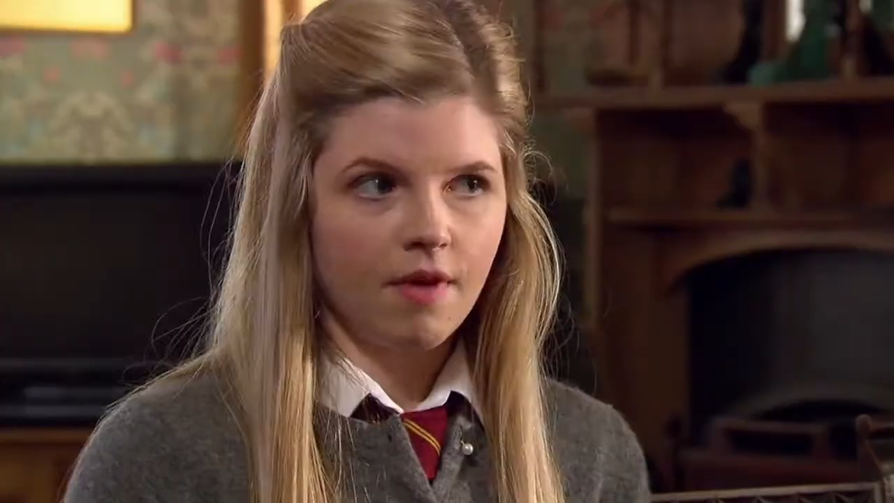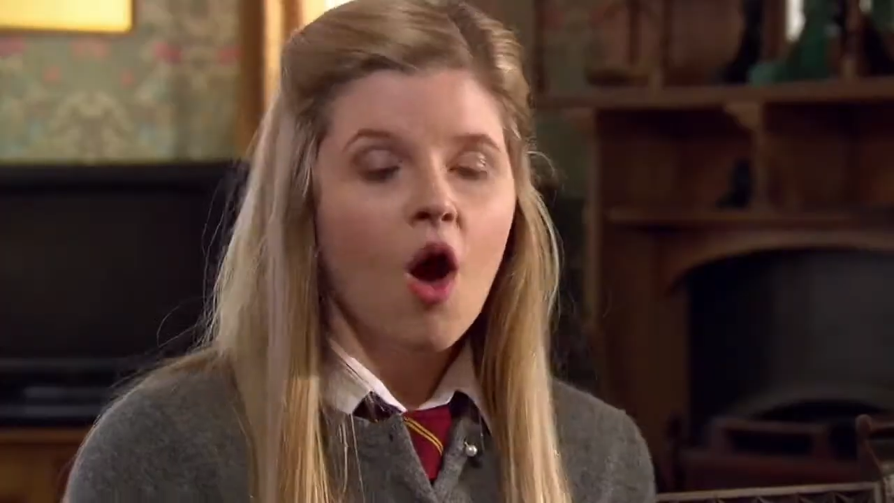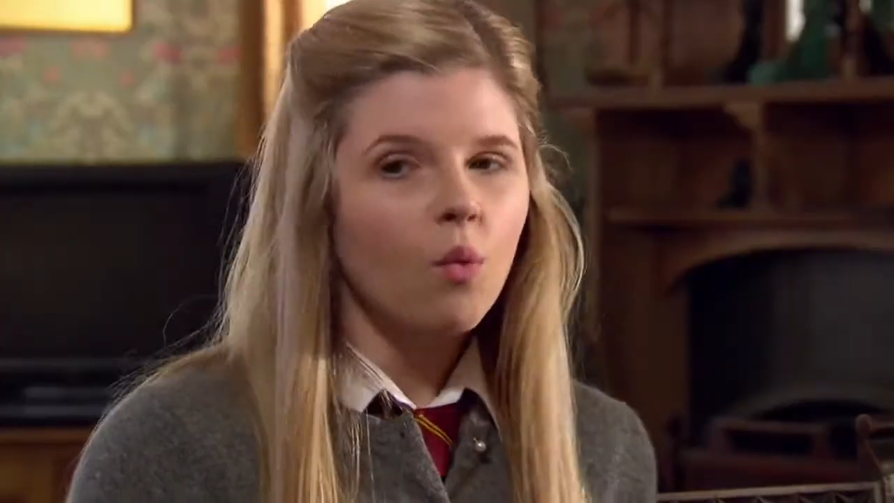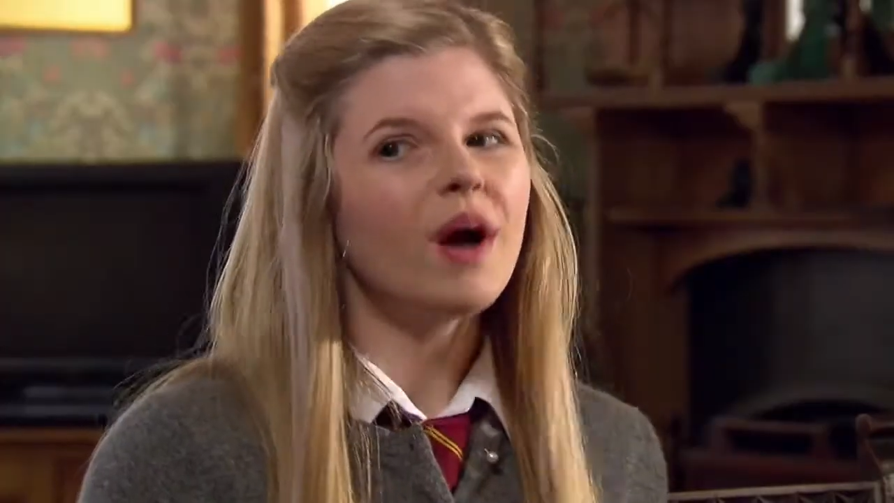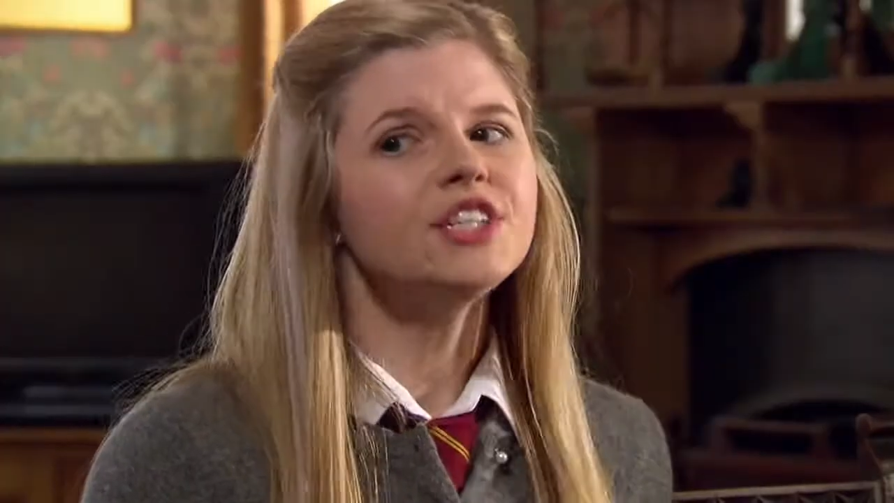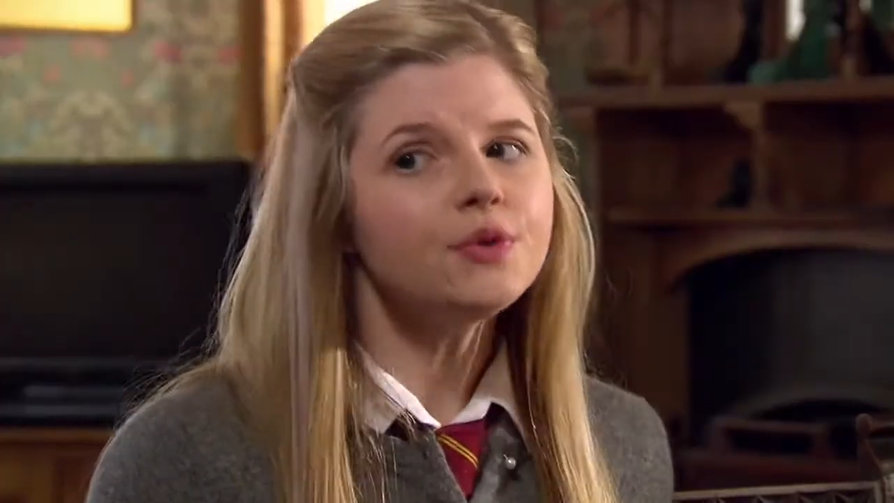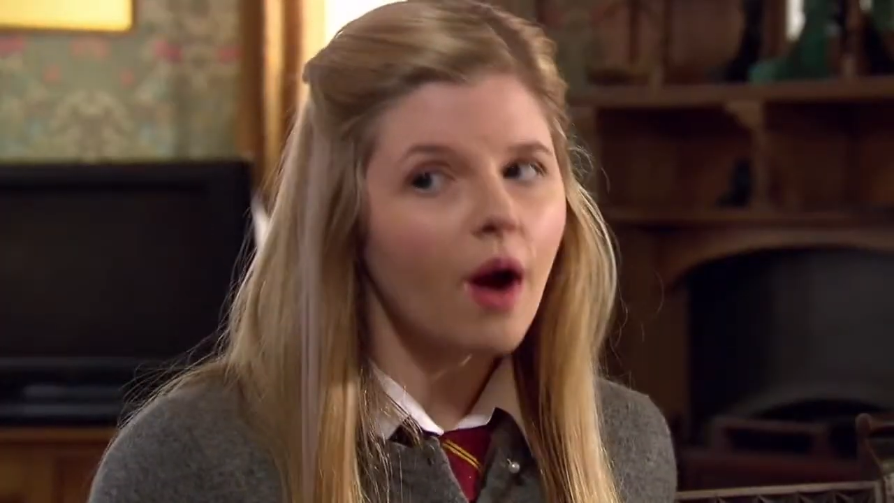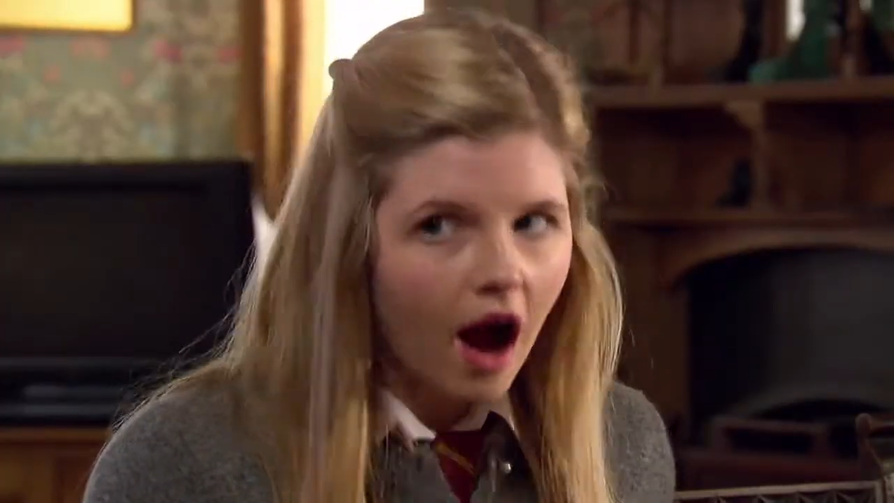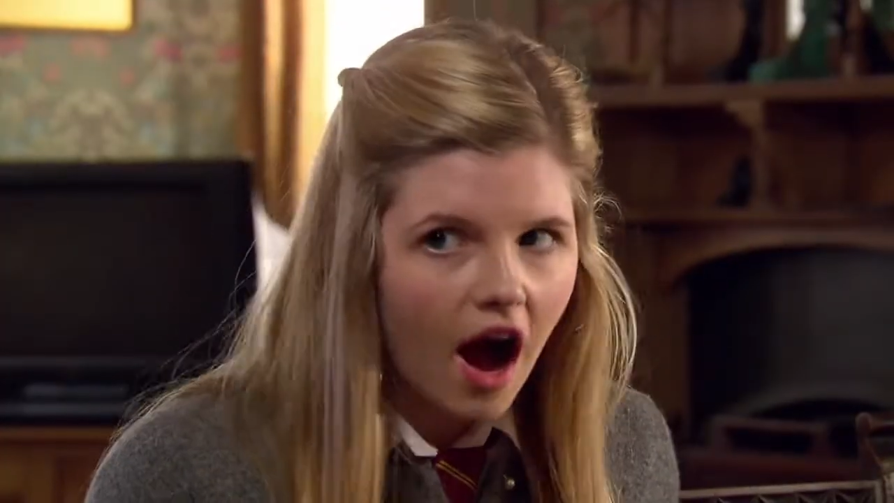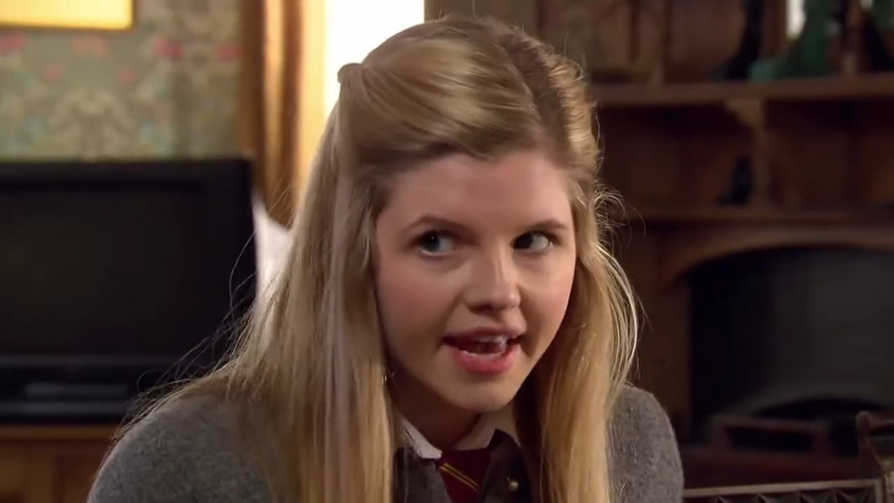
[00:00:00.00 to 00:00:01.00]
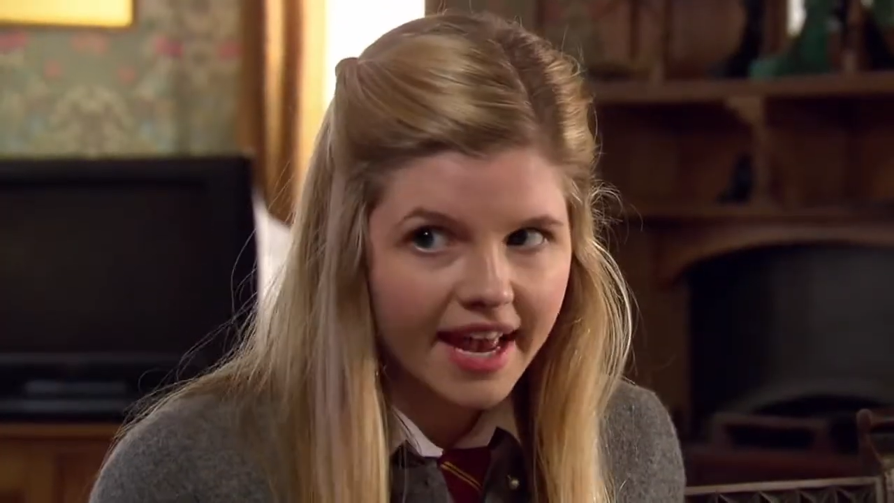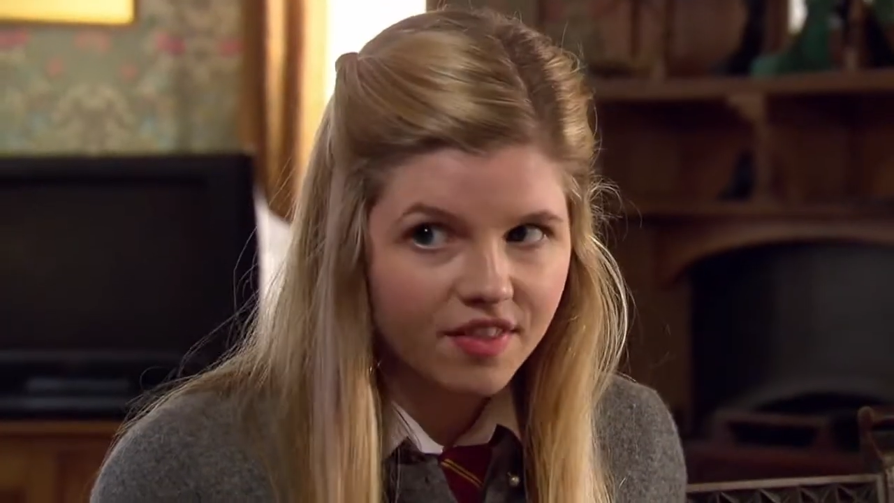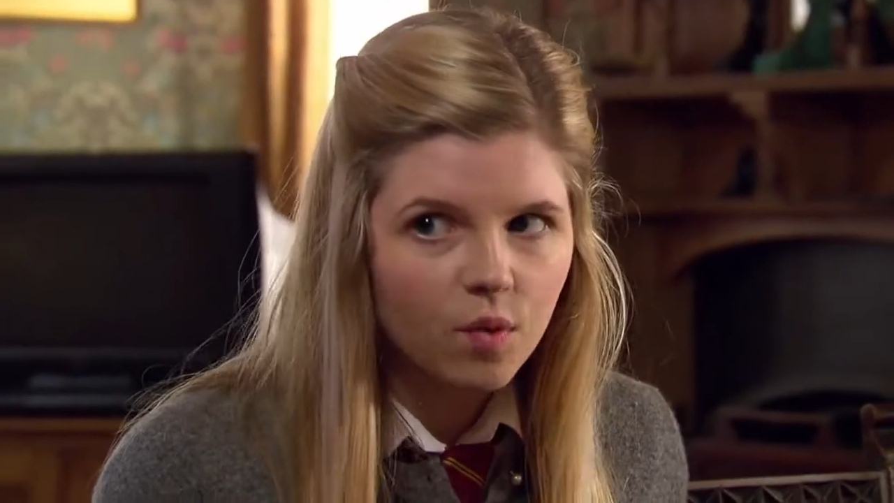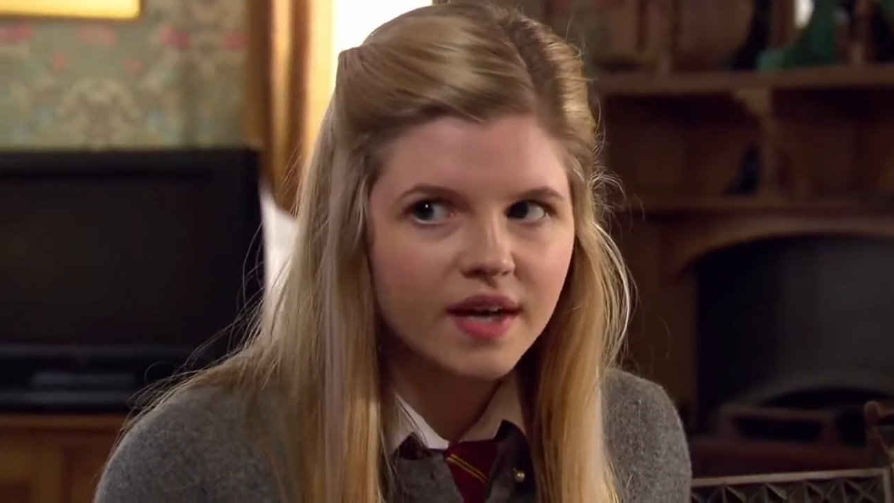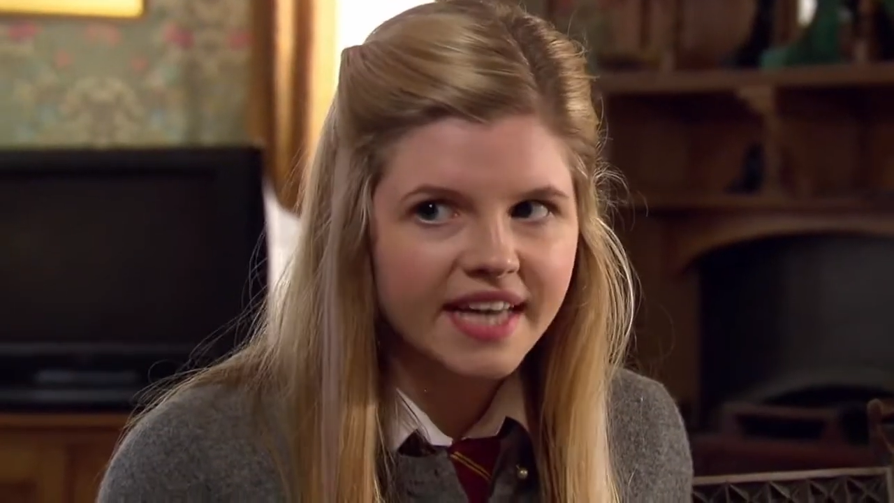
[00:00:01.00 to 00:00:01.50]
Why do I get the
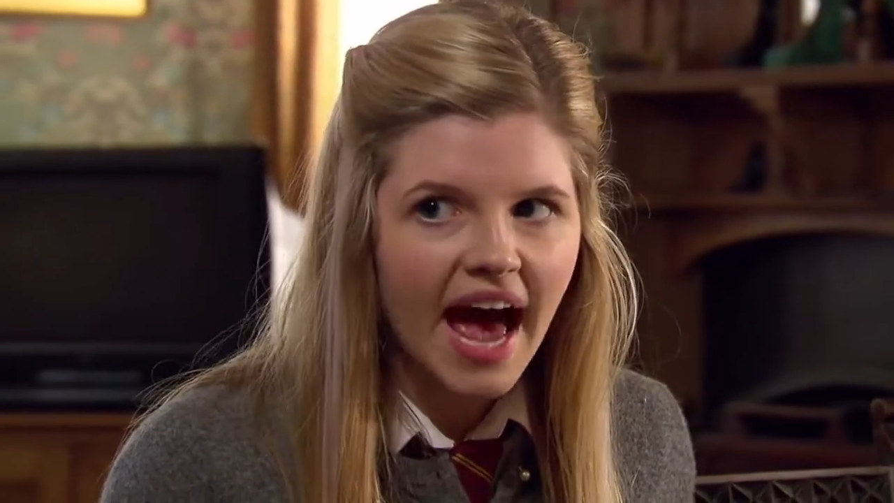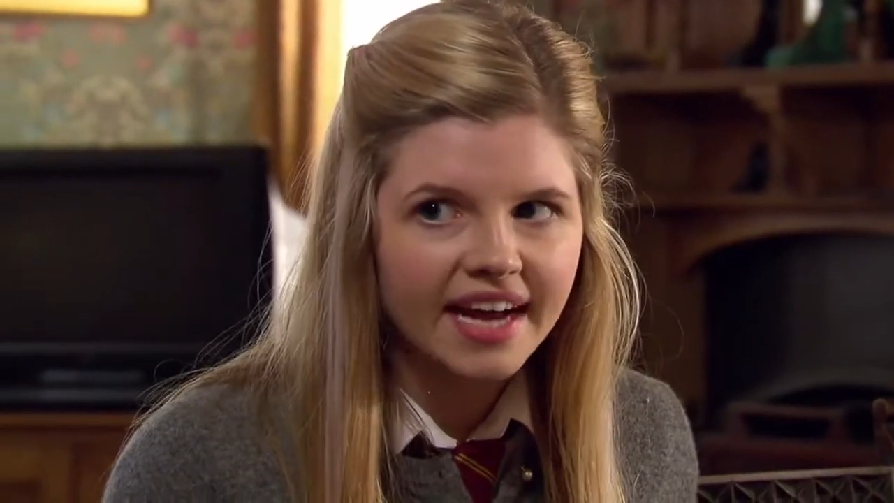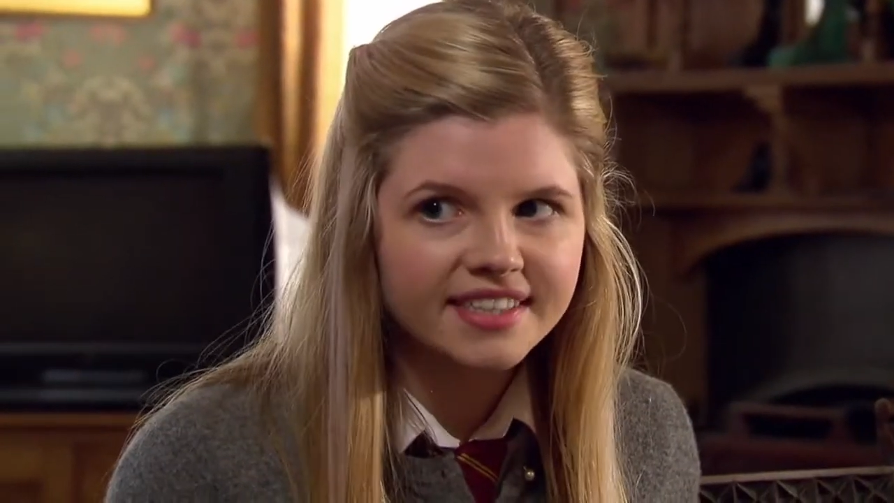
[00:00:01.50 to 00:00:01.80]
worst hex?